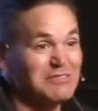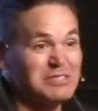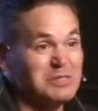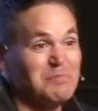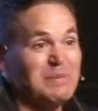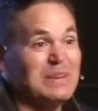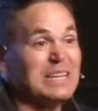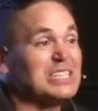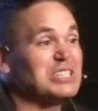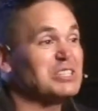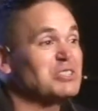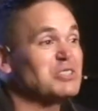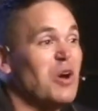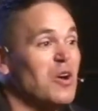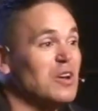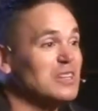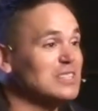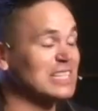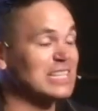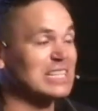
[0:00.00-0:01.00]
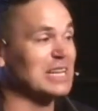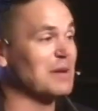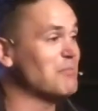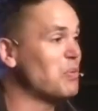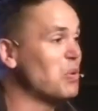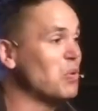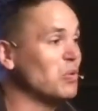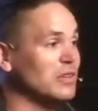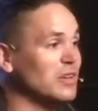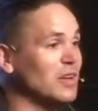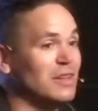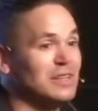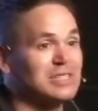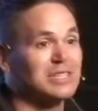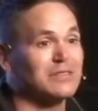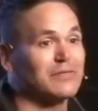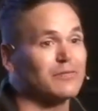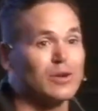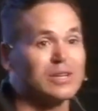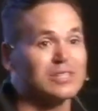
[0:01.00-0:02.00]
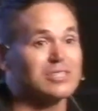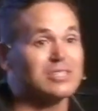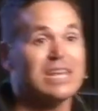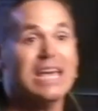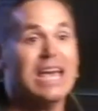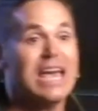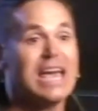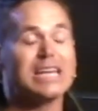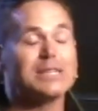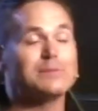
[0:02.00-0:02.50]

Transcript: I've just been exhausted because I'm pulled in all these different directions,